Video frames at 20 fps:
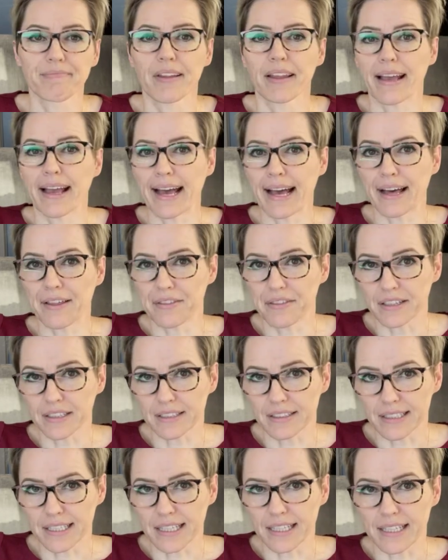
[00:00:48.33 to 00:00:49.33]

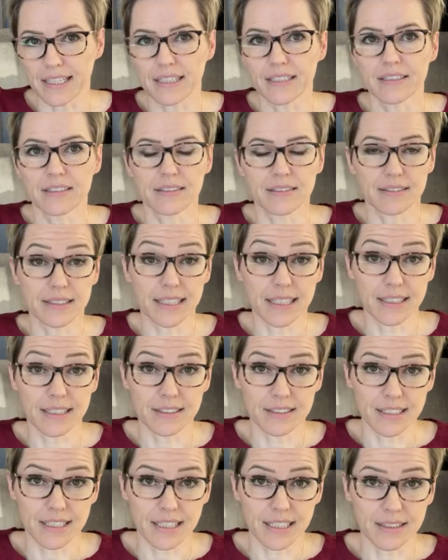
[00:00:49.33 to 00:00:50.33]
ethically,
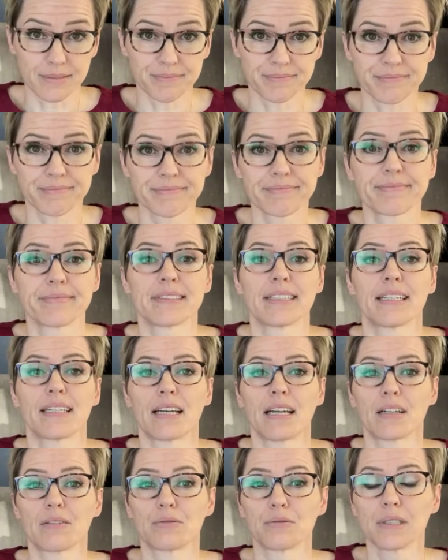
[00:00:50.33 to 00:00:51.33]
legally,
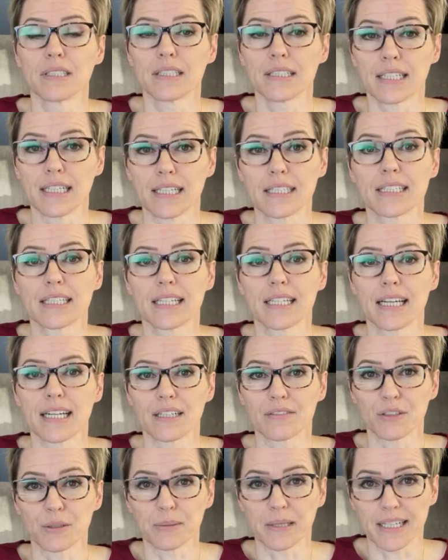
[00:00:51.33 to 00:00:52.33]
and really to get
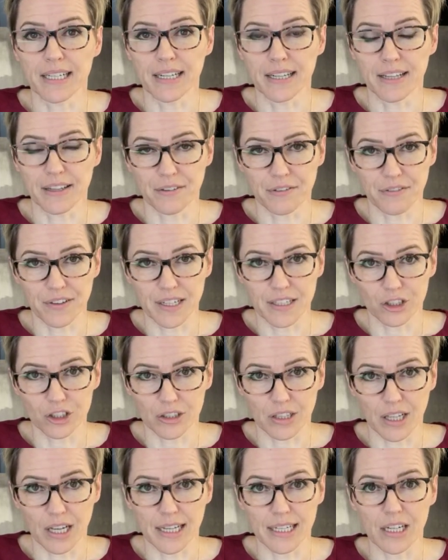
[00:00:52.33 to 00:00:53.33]
everybody to the finish
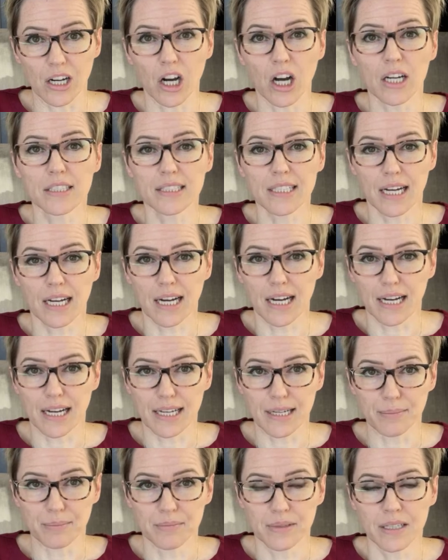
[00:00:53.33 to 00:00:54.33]
line on
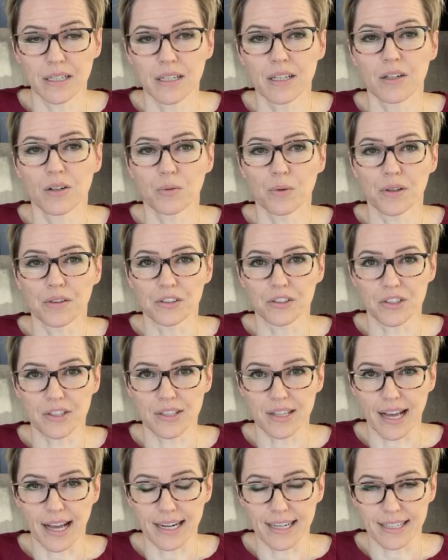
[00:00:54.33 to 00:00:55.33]
time with their
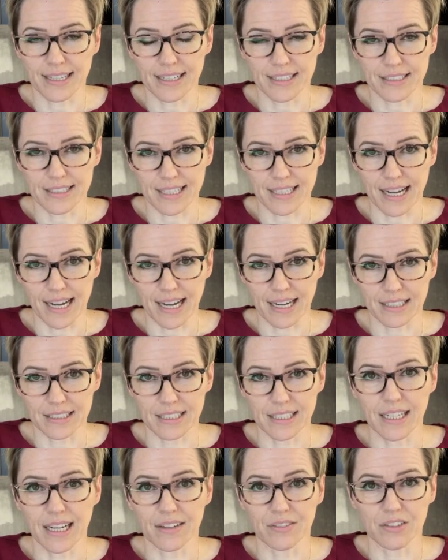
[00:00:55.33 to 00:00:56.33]
sanity intact
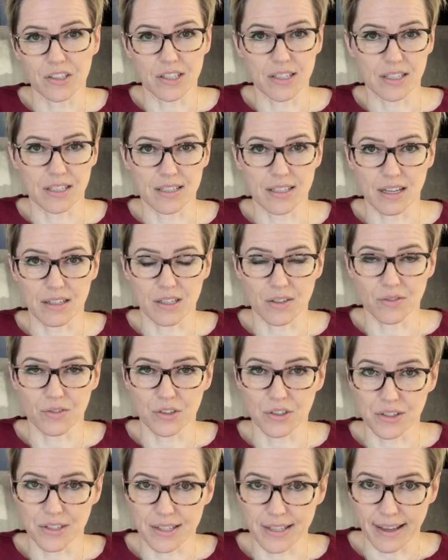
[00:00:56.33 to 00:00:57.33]
and have a successful
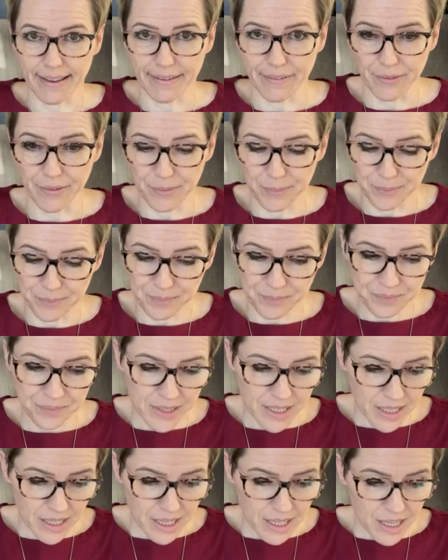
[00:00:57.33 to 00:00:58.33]
sale.
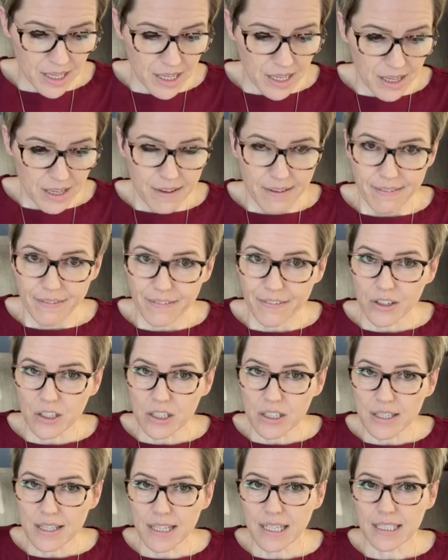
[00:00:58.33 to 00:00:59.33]

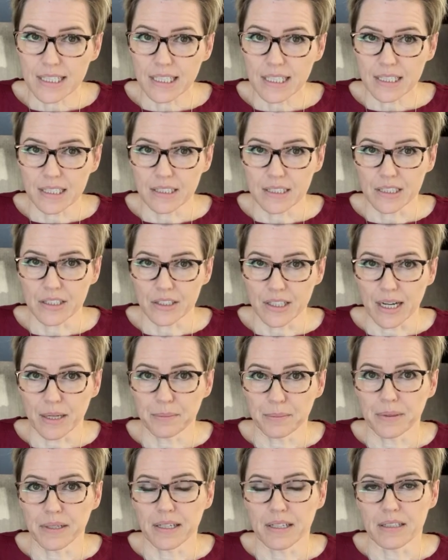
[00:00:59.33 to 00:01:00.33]
First thing to clear up
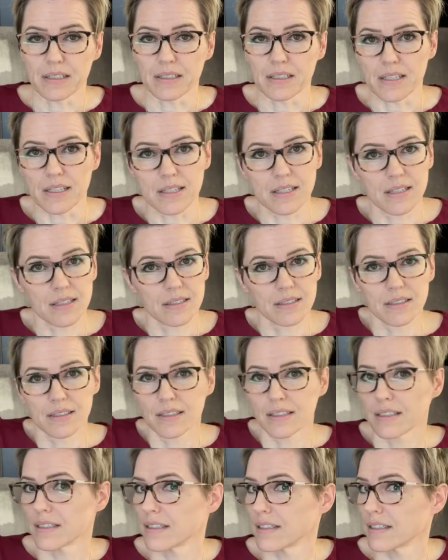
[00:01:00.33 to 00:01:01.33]
is
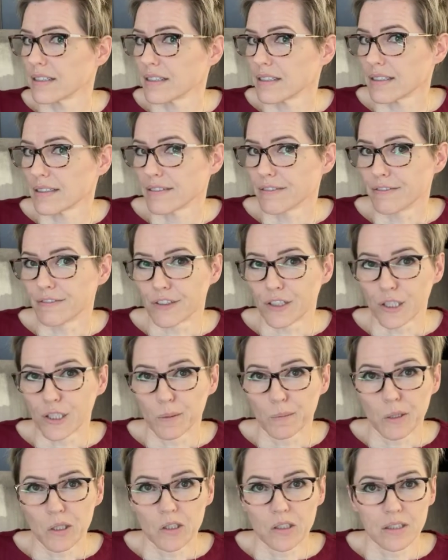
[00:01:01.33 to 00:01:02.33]

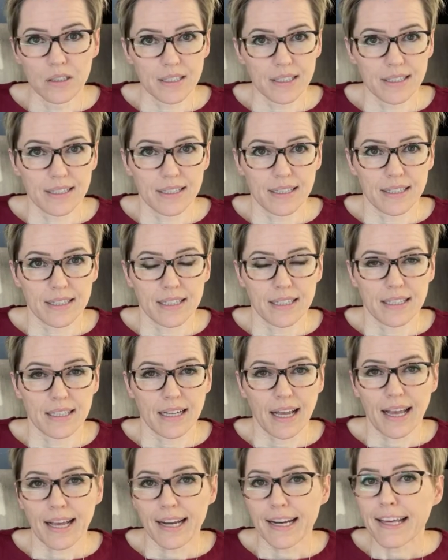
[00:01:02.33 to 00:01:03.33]
verbal
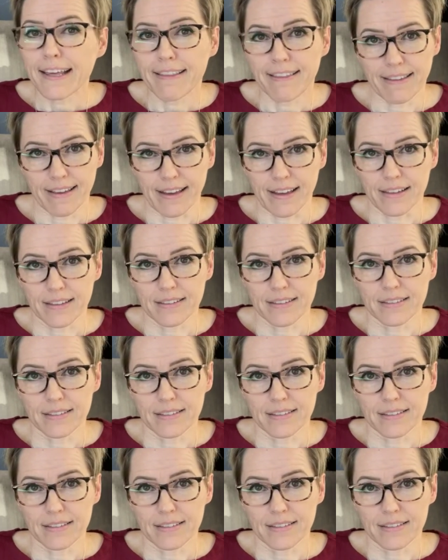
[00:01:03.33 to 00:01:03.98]
anything,